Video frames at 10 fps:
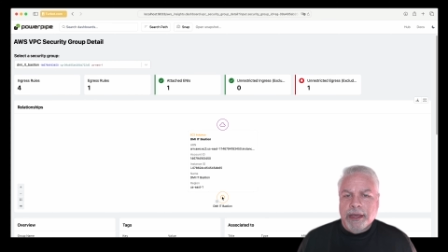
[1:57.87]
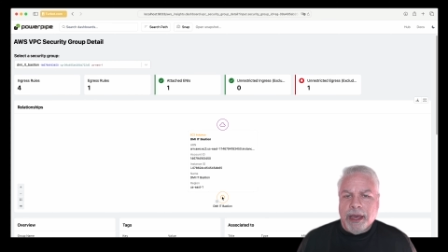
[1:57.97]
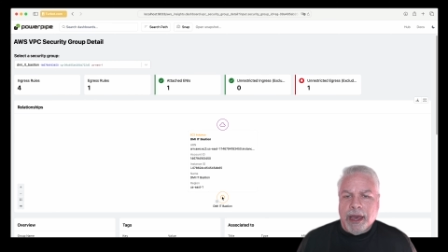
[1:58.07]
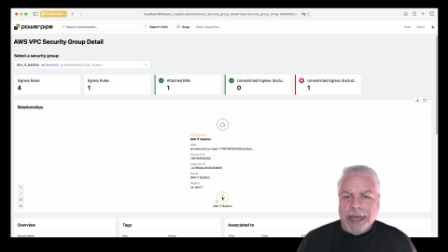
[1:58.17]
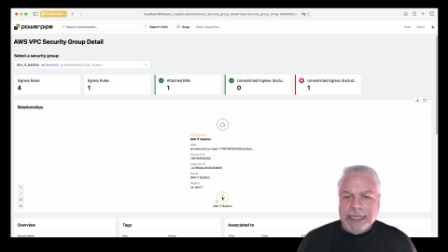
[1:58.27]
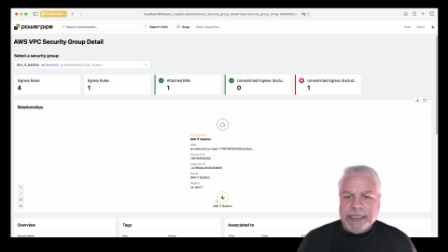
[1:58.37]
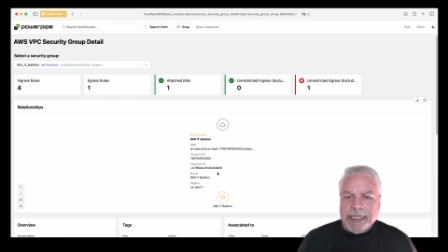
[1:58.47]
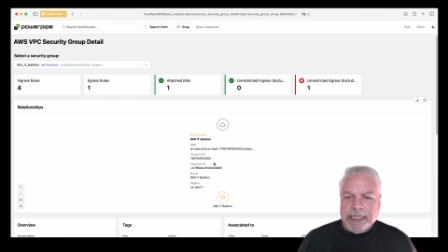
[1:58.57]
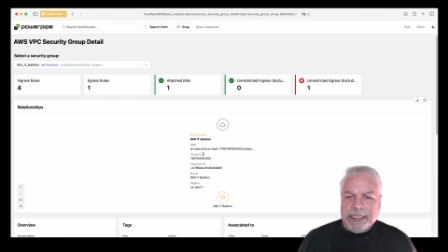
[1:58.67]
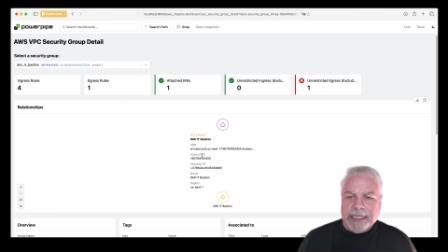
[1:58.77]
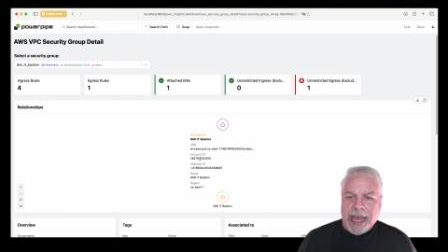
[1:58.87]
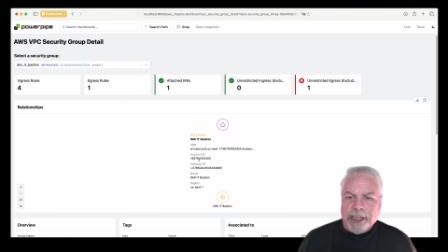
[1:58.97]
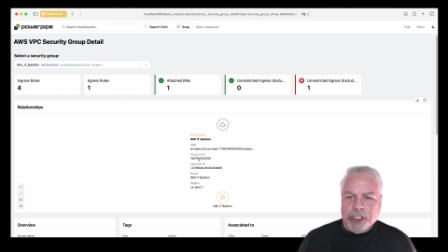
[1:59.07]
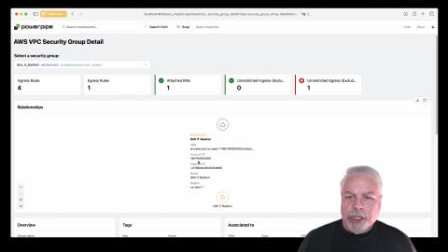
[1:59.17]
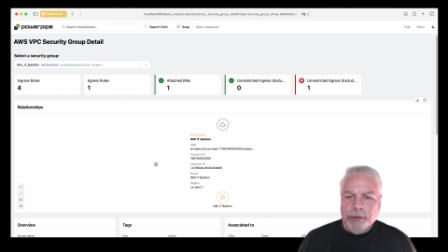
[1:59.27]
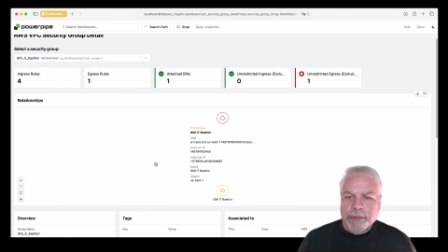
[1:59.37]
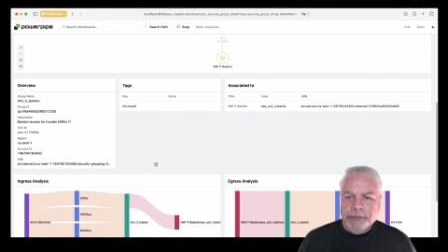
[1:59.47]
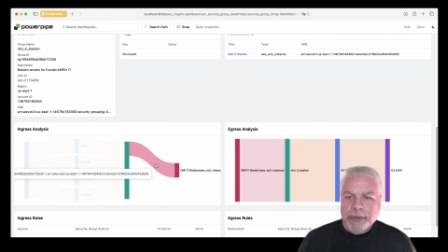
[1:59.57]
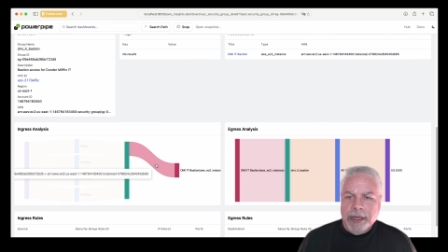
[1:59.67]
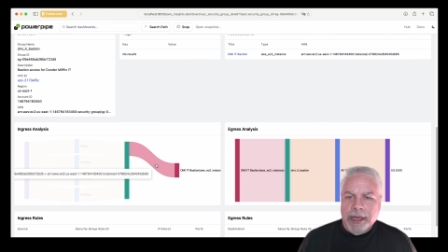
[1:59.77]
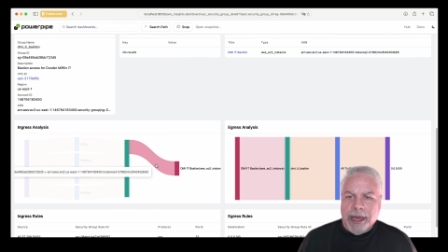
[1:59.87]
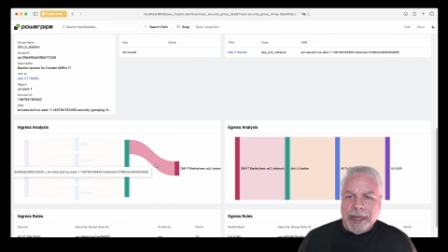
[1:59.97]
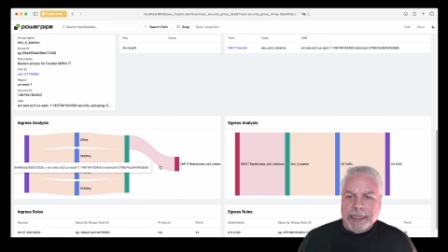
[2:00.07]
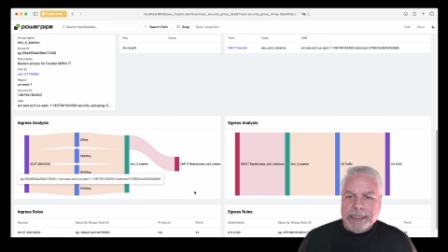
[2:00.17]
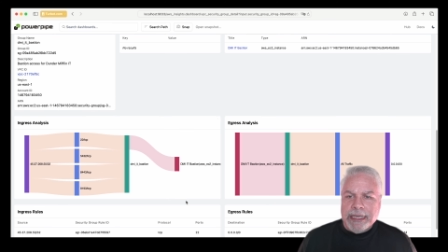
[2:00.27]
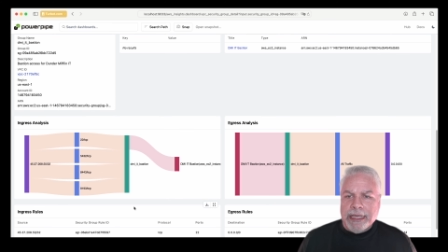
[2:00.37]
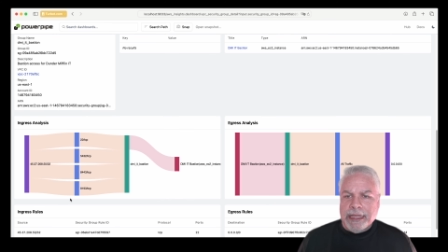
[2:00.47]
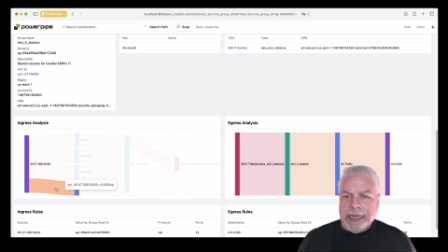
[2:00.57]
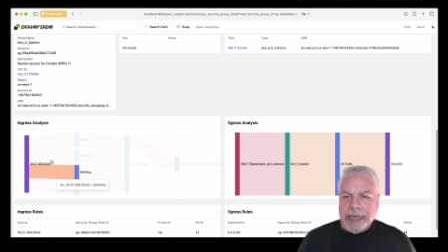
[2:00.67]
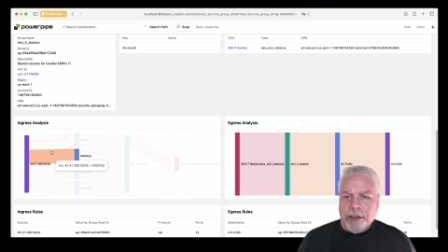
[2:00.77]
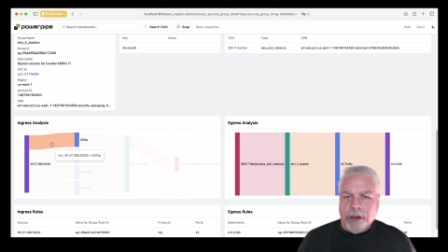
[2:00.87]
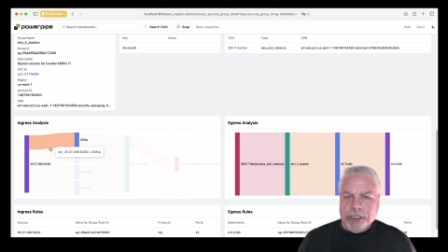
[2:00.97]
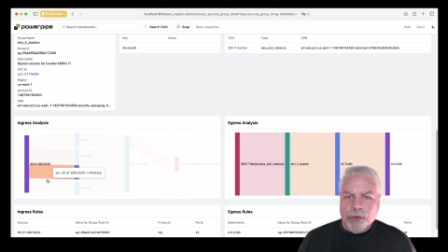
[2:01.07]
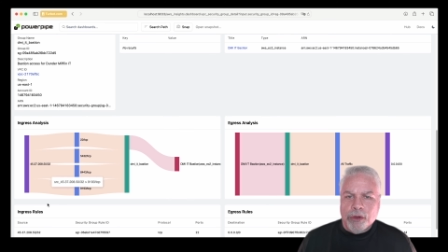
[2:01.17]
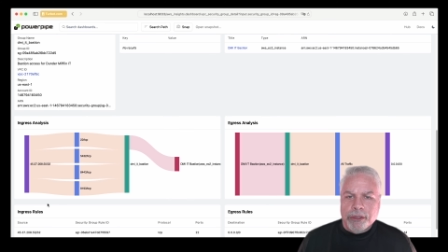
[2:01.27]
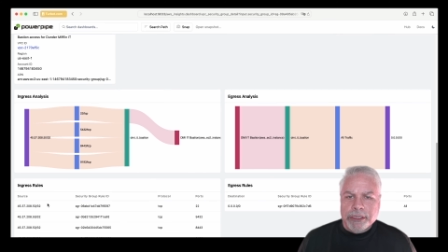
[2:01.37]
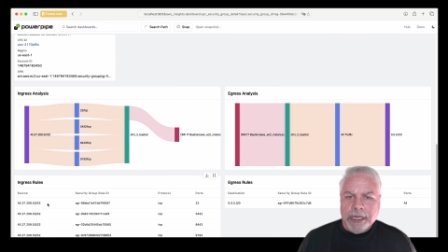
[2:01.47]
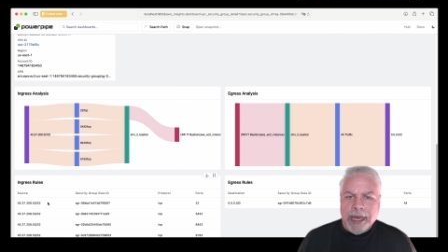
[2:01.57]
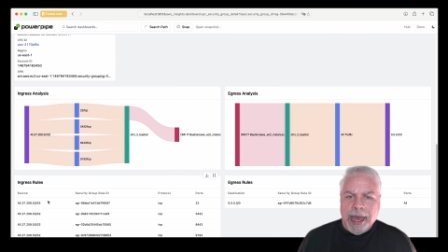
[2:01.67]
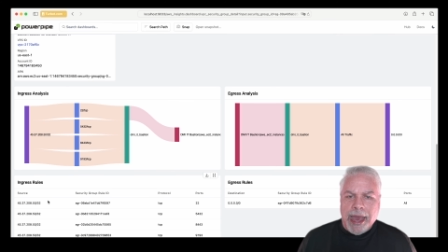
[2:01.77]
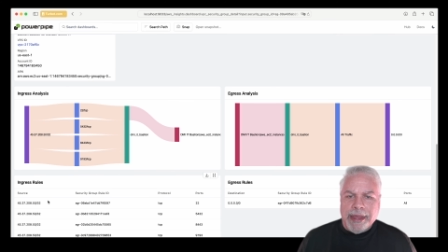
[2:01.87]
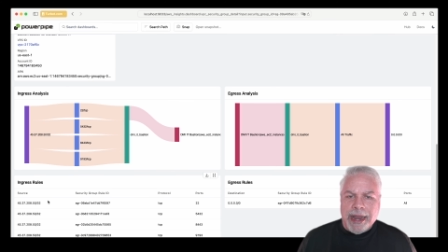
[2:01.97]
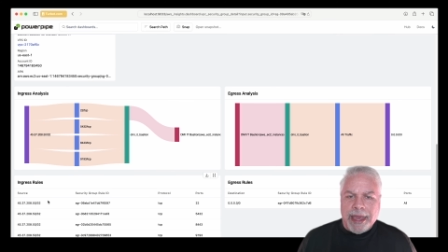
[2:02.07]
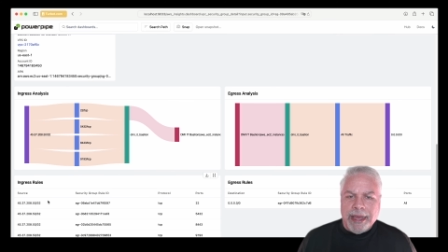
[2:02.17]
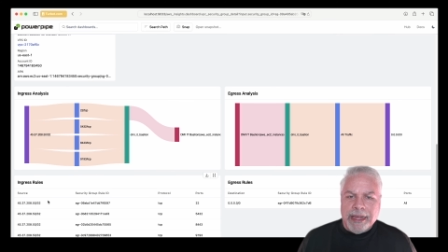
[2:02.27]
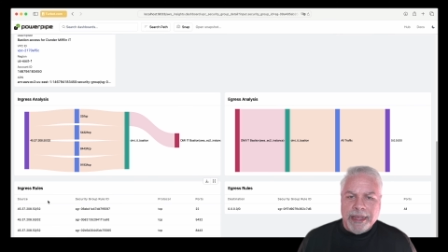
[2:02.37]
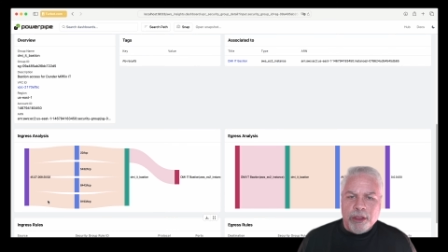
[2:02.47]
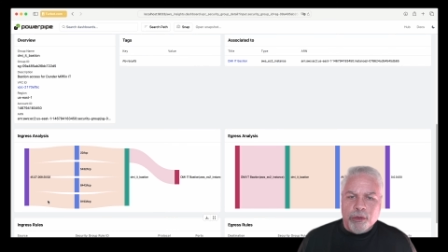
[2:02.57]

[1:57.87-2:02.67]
uh, instance it's attached to. I can see the ingress rules and then I can click